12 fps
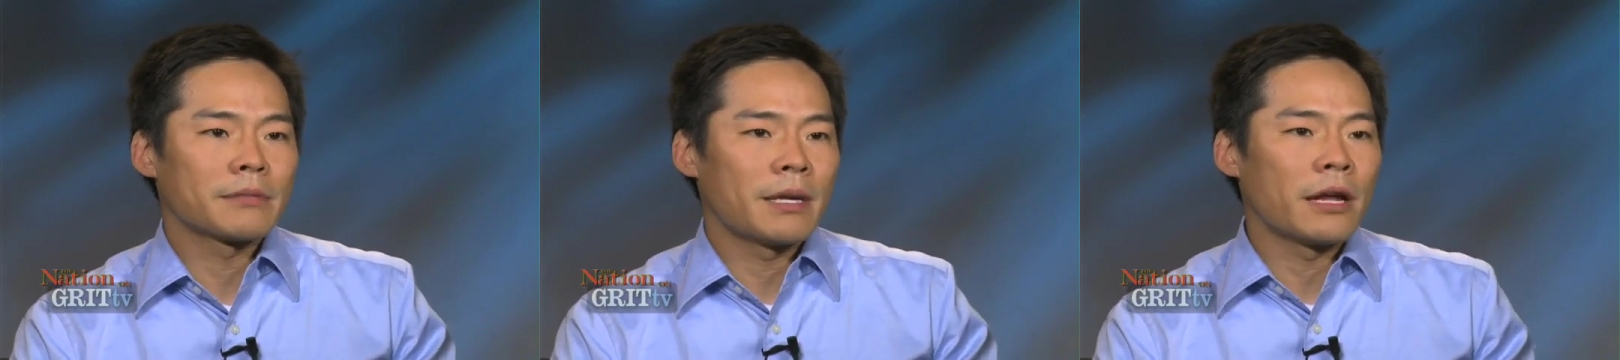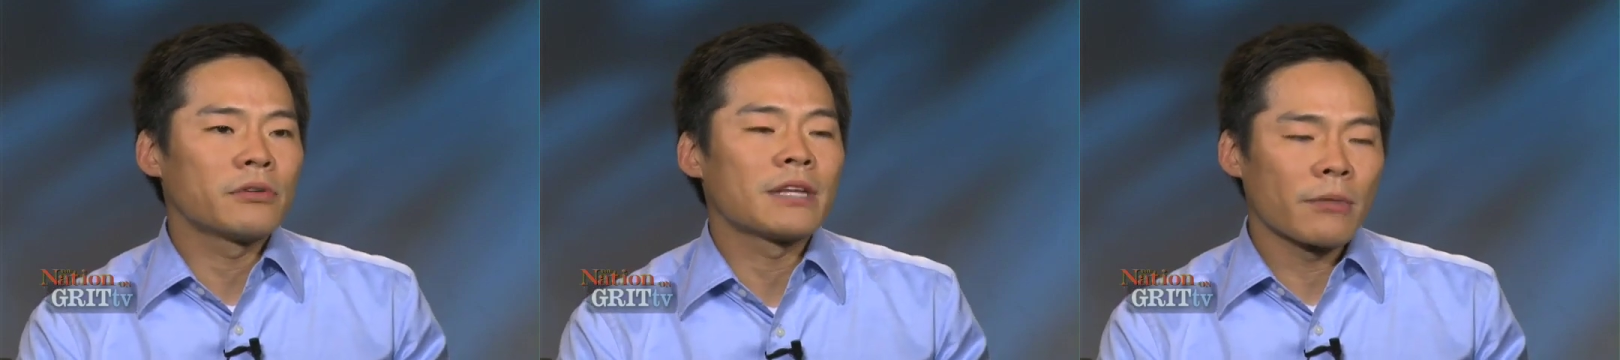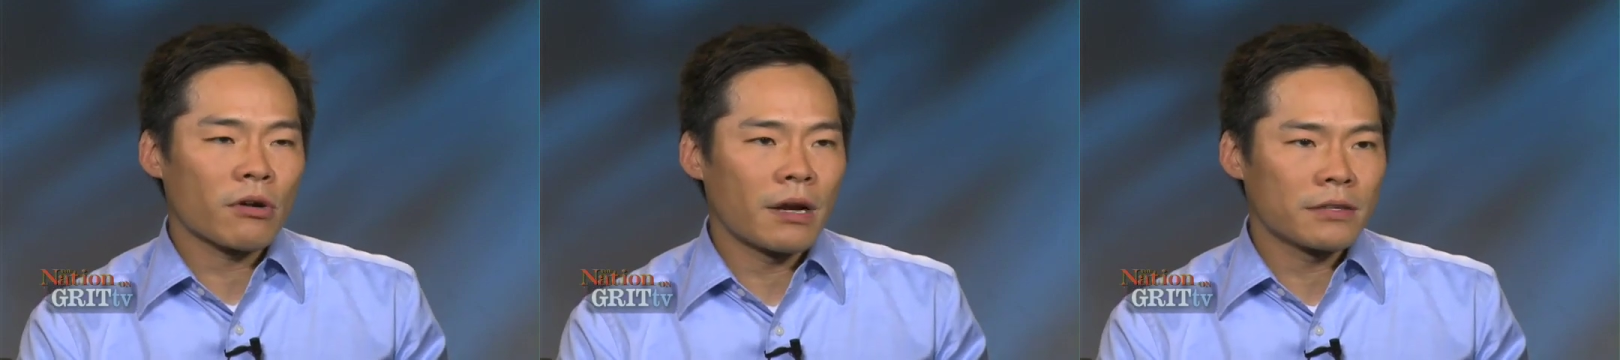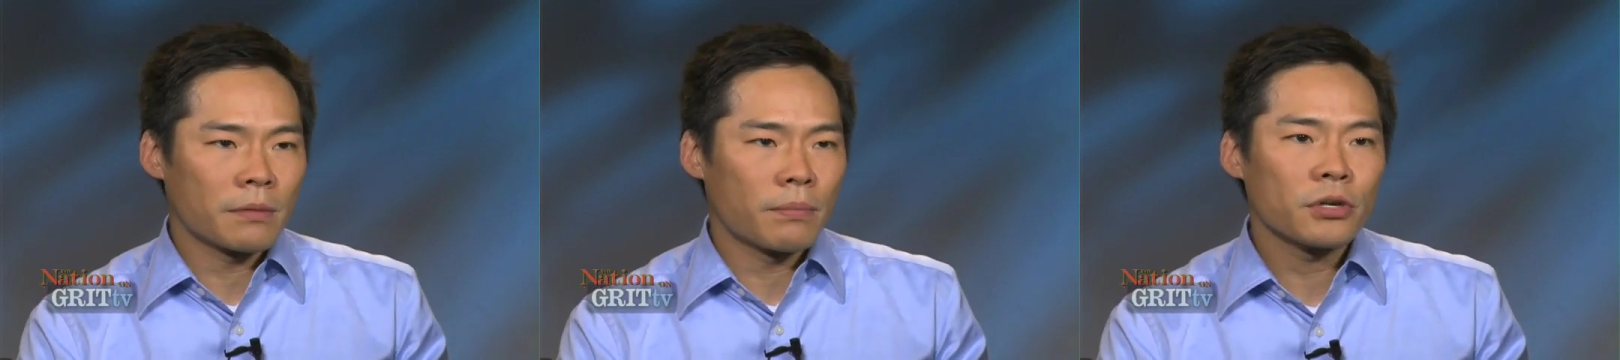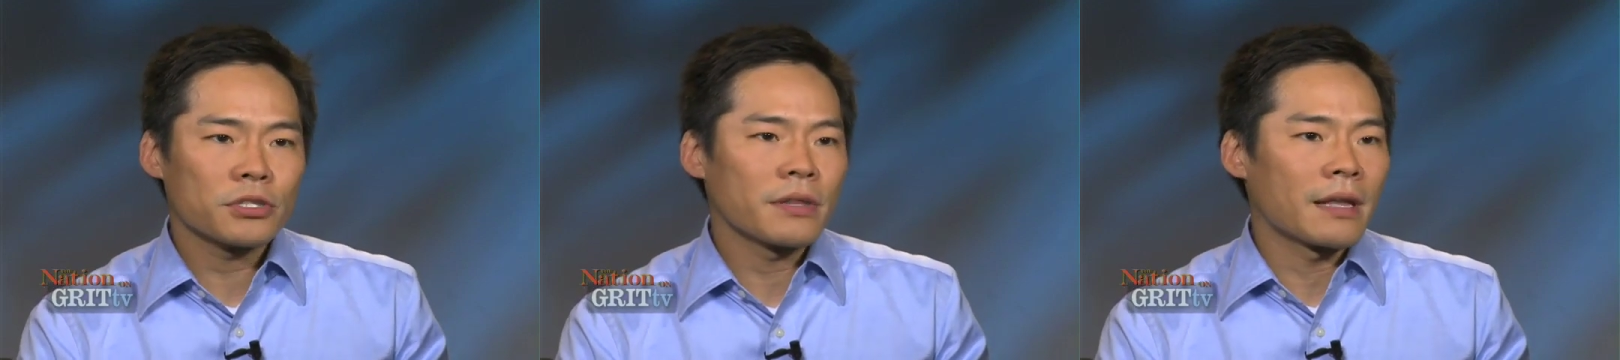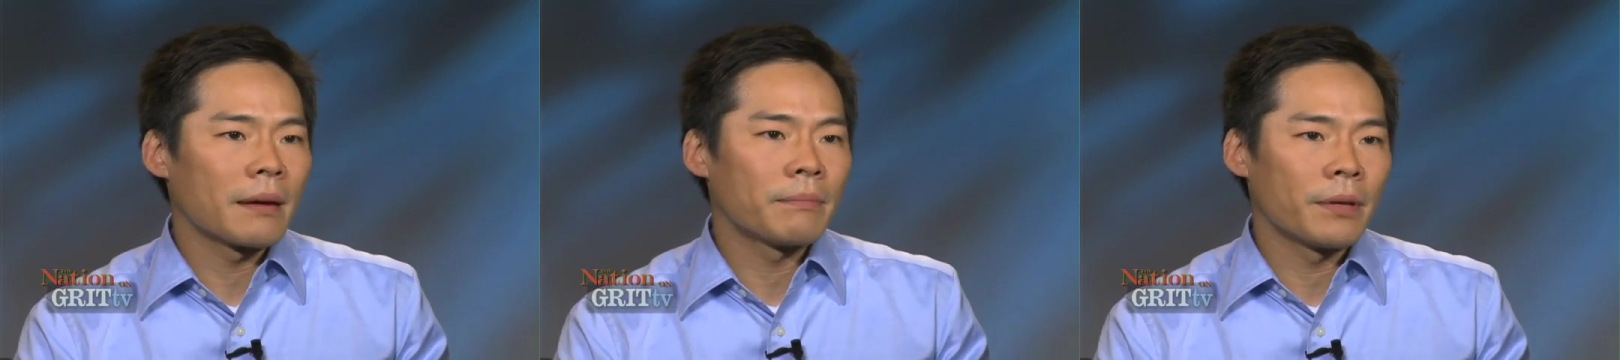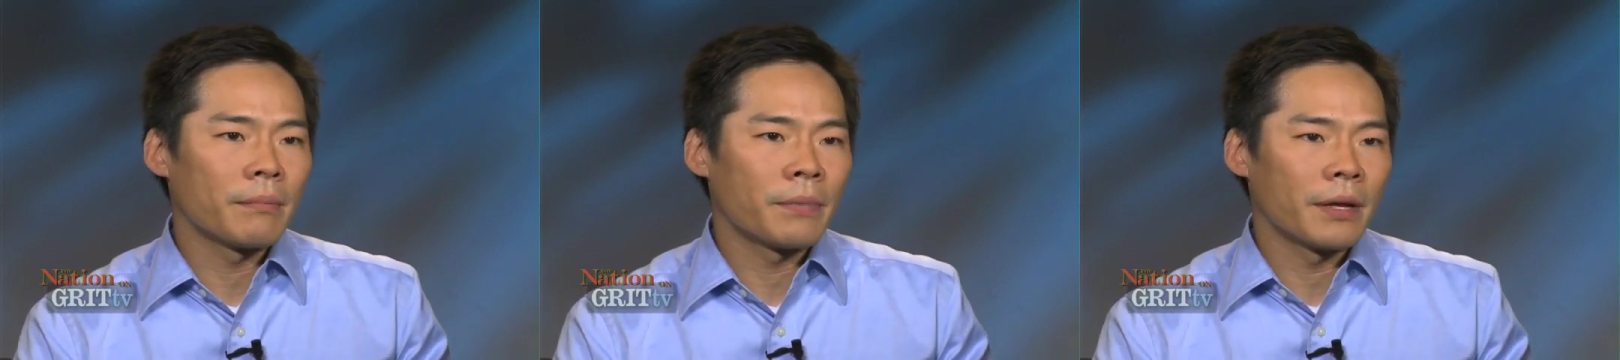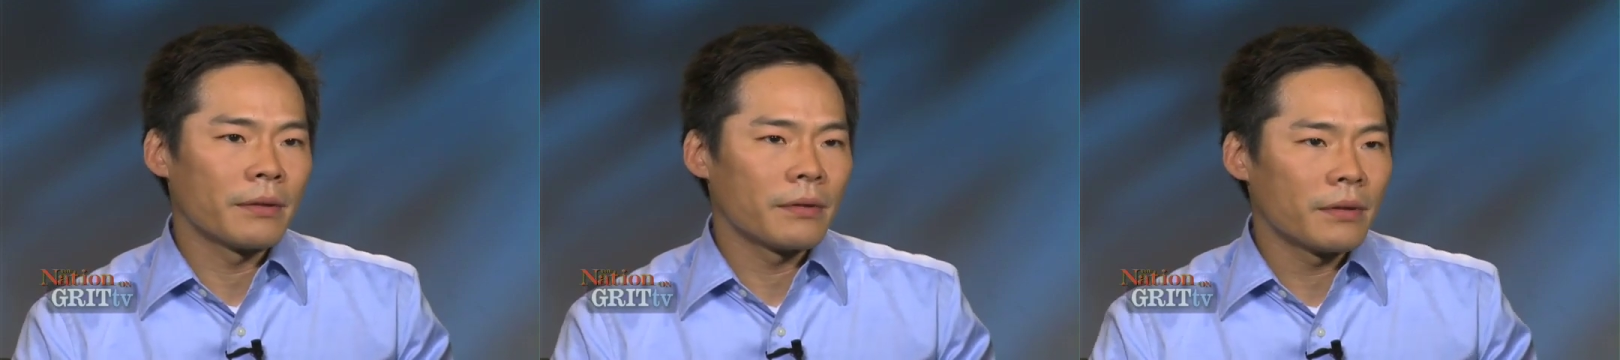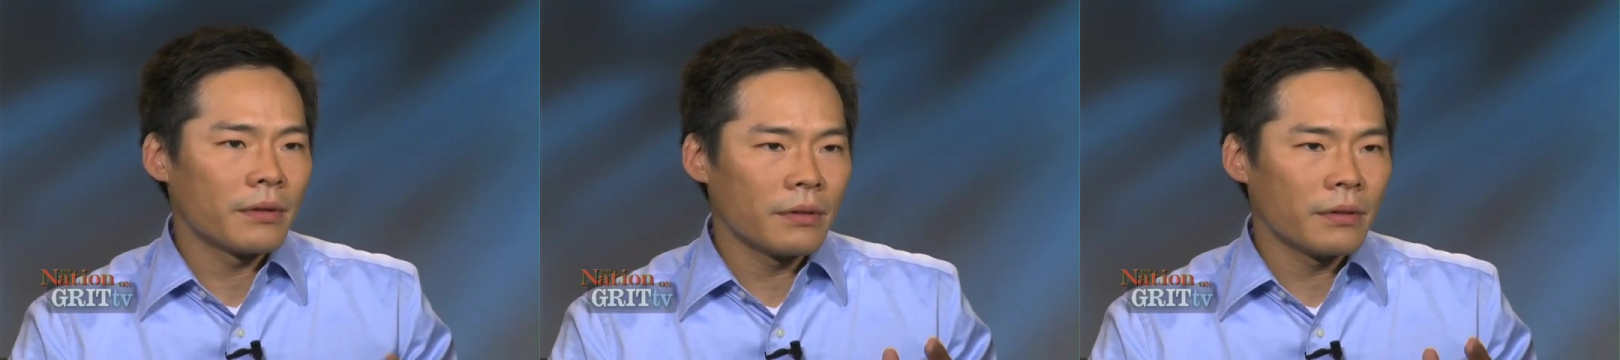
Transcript: I mean, I know Democrats are pushing that, but